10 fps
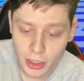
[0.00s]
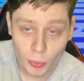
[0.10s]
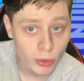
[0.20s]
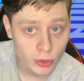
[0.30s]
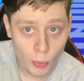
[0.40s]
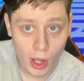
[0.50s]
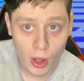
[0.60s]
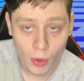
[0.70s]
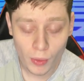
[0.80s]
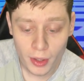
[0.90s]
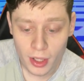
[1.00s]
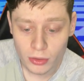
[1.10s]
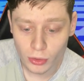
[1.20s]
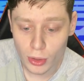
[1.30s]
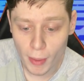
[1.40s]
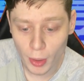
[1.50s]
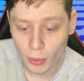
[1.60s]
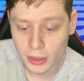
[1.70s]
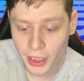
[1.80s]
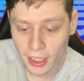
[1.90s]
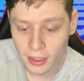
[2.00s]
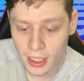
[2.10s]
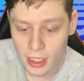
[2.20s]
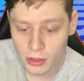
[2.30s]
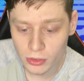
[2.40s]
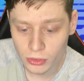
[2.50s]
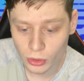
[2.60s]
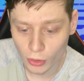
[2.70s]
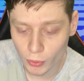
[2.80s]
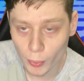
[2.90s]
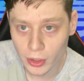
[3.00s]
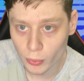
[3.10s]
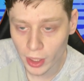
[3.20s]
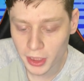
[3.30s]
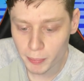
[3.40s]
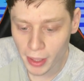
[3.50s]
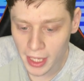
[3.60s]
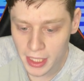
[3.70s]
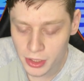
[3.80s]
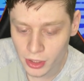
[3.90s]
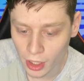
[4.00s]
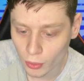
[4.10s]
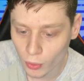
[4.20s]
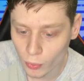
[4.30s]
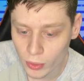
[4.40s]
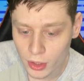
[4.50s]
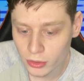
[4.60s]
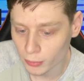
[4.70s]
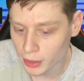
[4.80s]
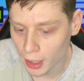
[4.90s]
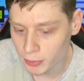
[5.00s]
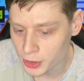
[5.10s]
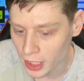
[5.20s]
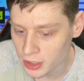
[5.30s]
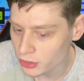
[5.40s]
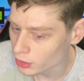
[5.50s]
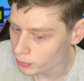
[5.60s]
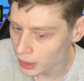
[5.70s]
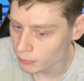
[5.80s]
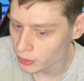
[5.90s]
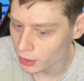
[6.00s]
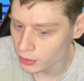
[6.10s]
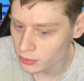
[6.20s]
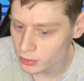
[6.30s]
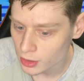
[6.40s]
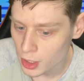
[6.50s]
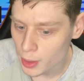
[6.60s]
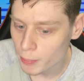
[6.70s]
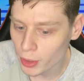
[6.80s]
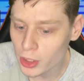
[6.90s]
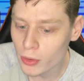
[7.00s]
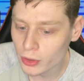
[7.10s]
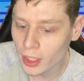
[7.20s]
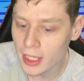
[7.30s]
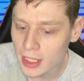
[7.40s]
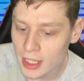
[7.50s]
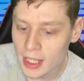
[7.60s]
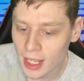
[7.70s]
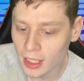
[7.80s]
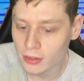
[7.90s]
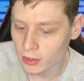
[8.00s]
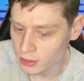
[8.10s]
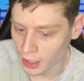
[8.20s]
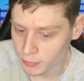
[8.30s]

once in a while, so you might want to check the server resurrection page. I don't know. Sometimes it changes, sometimes it doesn't, but usually it's the same.